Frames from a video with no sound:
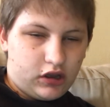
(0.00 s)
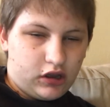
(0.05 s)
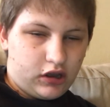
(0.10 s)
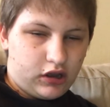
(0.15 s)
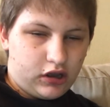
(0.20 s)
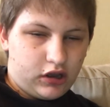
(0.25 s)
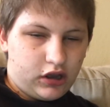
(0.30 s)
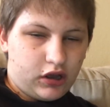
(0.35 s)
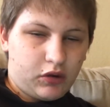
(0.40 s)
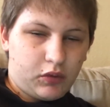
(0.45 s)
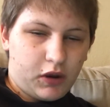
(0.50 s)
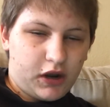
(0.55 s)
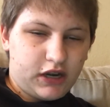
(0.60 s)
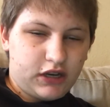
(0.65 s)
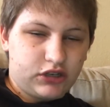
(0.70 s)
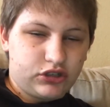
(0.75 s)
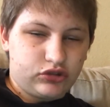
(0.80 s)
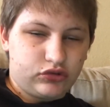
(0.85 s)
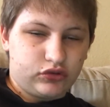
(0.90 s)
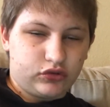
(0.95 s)
Why
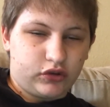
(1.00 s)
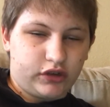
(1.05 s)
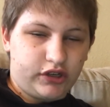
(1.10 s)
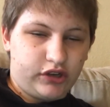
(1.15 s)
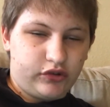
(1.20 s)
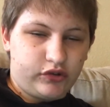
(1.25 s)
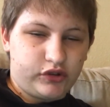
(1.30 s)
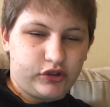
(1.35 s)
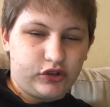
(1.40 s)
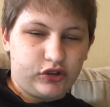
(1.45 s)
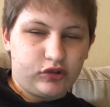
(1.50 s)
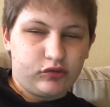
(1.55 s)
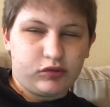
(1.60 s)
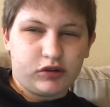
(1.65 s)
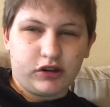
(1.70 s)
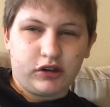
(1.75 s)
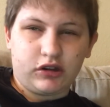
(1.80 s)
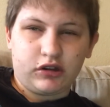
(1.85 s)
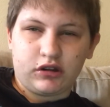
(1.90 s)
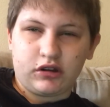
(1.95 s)
did you join
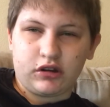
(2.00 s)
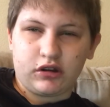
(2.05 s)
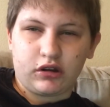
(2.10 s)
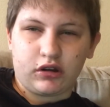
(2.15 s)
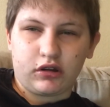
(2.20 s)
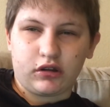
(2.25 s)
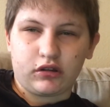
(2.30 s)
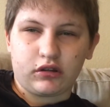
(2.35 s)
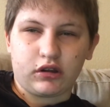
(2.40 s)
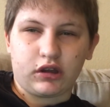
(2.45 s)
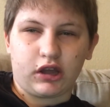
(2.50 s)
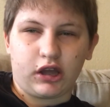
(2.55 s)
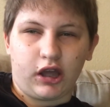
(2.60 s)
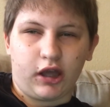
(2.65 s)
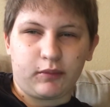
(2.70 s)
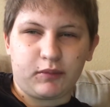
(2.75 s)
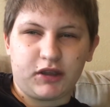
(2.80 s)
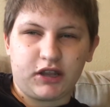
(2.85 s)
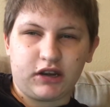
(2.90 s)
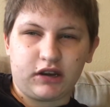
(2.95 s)
YouTube?
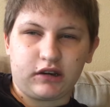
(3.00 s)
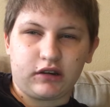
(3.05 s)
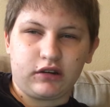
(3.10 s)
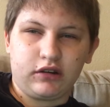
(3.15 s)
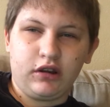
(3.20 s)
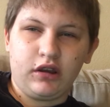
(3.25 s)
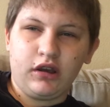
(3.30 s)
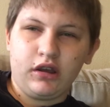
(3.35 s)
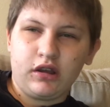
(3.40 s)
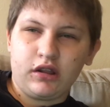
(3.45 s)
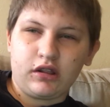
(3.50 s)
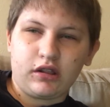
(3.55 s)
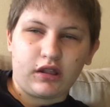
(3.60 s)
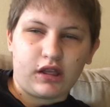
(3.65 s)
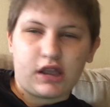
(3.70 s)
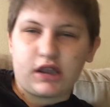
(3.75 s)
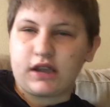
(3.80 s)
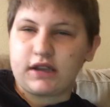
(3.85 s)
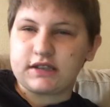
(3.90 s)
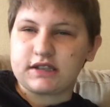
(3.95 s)
I mean,
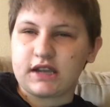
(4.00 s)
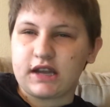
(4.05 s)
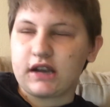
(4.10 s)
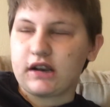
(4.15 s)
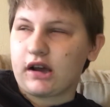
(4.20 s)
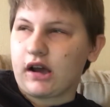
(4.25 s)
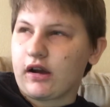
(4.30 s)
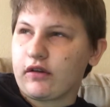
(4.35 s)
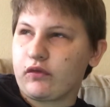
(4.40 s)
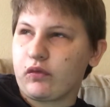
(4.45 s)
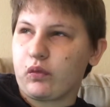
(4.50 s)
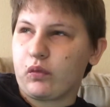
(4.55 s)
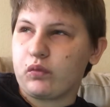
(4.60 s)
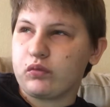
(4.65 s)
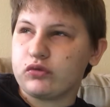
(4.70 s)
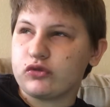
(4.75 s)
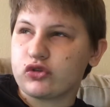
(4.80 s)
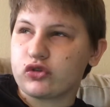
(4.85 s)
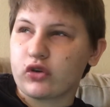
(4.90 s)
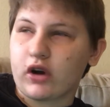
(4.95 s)
like I said, I've
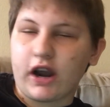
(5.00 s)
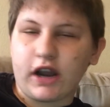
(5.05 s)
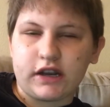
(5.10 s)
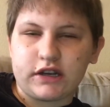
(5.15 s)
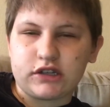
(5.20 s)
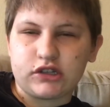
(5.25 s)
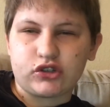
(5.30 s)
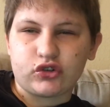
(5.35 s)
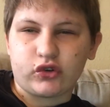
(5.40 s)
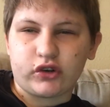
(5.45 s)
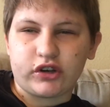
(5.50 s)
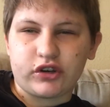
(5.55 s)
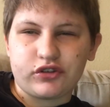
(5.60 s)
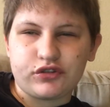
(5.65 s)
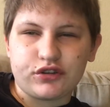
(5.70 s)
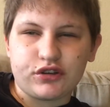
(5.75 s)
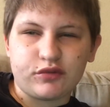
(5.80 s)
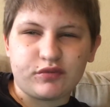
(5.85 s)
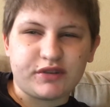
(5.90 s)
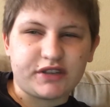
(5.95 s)
tried to join
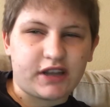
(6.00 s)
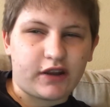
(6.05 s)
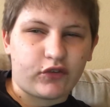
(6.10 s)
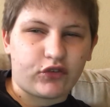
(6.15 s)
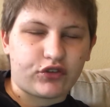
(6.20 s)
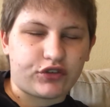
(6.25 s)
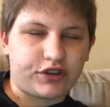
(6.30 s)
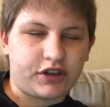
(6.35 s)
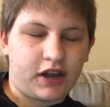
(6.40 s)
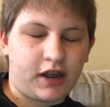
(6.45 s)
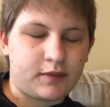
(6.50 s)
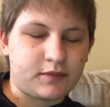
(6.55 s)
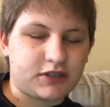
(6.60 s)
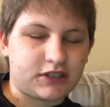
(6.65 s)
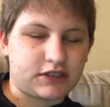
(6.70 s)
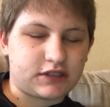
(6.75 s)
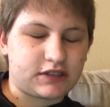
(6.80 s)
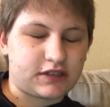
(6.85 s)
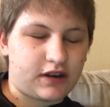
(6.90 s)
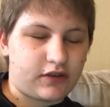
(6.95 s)
YouTube several times.
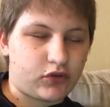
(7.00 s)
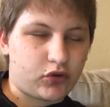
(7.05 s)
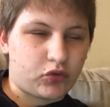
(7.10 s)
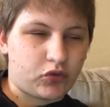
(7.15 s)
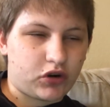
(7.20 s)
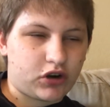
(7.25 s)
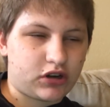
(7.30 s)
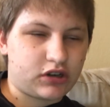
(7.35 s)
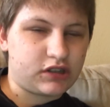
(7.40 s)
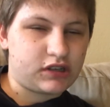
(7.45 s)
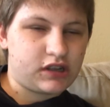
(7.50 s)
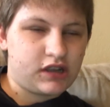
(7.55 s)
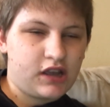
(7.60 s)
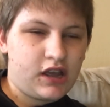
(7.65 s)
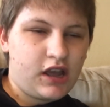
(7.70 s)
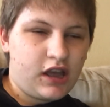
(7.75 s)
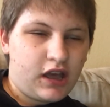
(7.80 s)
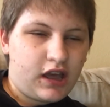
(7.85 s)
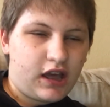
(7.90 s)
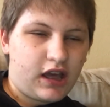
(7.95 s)
It's never worked.
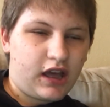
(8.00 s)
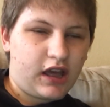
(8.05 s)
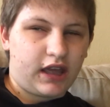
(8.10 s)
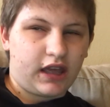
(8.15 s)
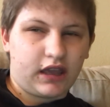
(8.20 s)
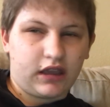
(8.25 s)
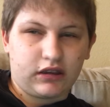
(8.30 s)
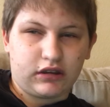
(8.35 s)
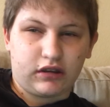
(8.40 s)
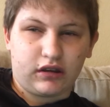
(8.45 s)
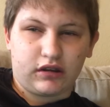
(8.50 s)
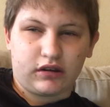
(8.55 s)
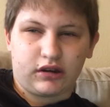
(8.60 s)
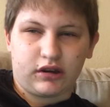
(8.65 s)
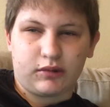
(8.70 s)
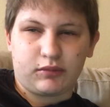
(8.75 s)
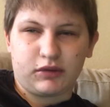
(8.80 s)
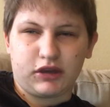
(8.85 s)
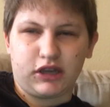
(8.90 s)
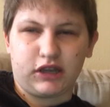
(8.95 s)
I
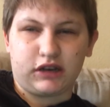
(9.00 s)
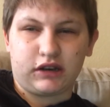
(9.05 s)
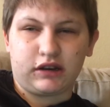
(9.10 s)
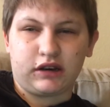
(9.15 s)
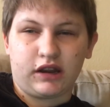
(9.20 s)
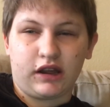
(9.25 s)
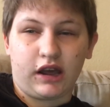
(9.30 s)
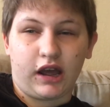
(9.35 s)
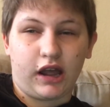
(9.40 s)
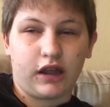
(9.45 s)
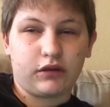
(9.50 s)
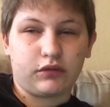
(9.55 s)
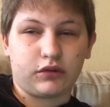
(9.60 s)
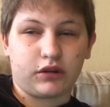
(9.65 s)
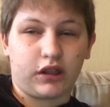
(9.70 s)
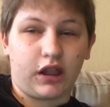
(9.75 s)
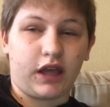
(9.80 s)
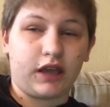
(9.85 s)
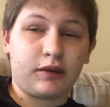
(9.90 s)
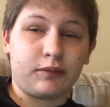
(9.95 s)
mean, I
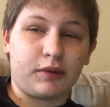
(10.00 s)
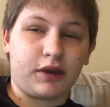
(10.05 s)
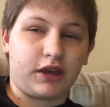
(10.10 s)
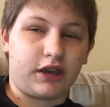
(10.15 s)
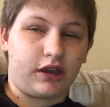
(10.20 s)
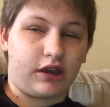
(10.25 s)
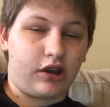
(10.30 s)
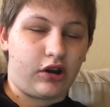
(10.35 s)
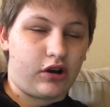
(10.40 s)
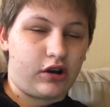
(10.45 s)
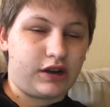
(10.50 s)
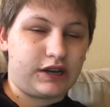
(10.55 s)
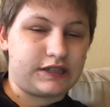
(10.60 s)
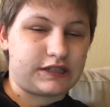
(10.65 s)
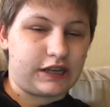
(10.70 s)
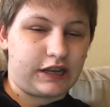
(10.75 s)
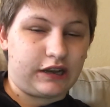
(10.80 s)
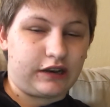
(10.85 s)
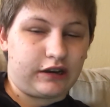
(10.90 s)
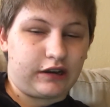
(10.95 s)
would like making
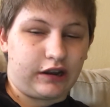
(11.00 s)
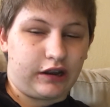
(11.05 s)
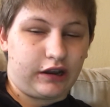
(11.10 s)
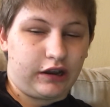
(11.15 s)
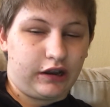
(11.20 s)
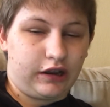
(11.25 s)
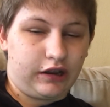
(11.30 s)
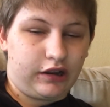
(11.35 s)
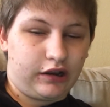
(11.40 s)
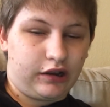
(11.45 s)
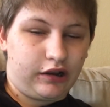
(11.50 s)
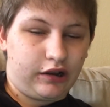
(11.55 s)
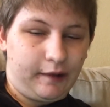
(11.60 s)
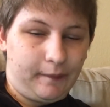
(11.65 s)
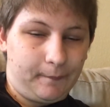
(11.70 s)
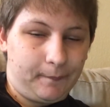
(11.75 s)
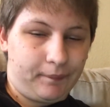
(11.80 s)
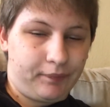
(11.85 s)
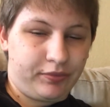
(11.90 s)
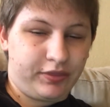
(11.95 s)
content.
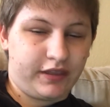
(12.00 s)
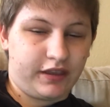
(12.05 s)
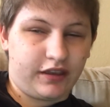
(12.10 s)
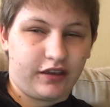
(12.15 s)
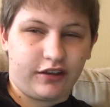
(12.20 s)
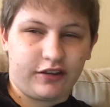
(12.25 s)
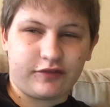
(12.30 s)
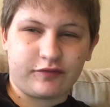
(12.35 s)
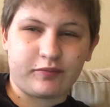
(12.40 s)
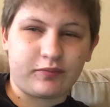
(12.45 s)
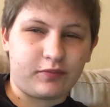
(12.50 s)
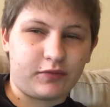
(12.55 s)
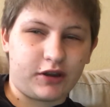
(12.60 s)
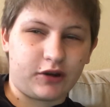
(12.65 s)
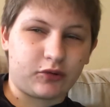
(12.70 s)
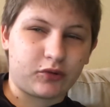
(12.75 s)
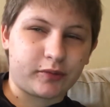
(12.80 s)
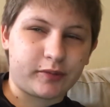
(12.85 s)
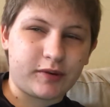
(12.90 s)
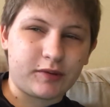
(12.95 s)
If
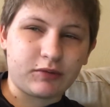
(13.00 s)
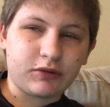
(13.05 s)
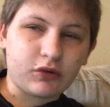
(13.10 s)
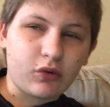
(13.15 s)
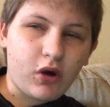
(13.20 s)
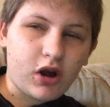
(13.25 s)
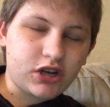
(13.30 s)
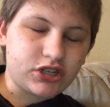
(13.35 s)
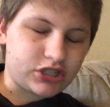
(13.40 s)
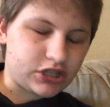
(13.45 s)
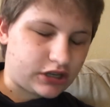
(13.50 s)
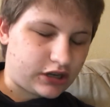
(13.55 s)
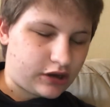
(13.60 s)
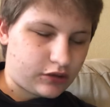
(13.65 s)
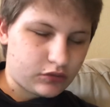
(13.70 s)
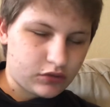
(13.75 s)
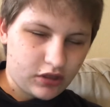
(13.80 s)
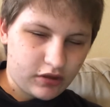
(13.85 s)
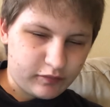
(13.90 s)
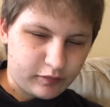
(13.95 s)
there were people to watch it,
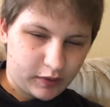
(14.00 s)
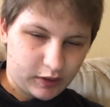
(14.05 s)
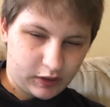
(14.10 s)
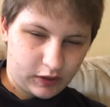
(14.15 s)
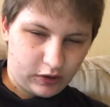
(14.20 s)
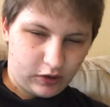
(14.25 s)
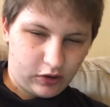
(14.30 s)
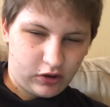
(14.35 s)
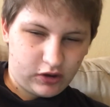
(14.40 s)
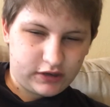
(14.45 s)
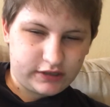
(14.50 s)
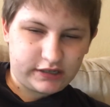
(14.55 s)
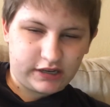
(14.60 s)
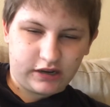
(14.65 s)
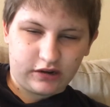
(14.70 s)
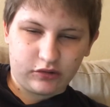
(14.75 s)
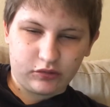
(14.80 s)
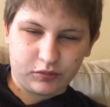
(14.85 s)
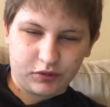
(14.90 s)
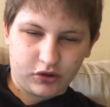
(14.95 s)
I would love making
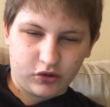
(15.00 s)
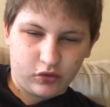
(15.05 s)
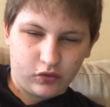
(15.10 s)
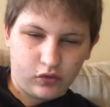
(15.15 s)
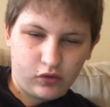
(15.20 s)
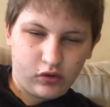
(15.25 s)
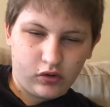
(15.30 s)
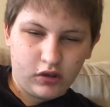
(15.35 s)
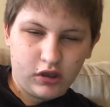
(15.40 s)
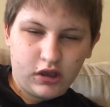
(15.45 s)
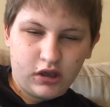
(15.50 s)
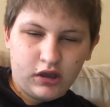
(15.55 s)
content. It would be cool.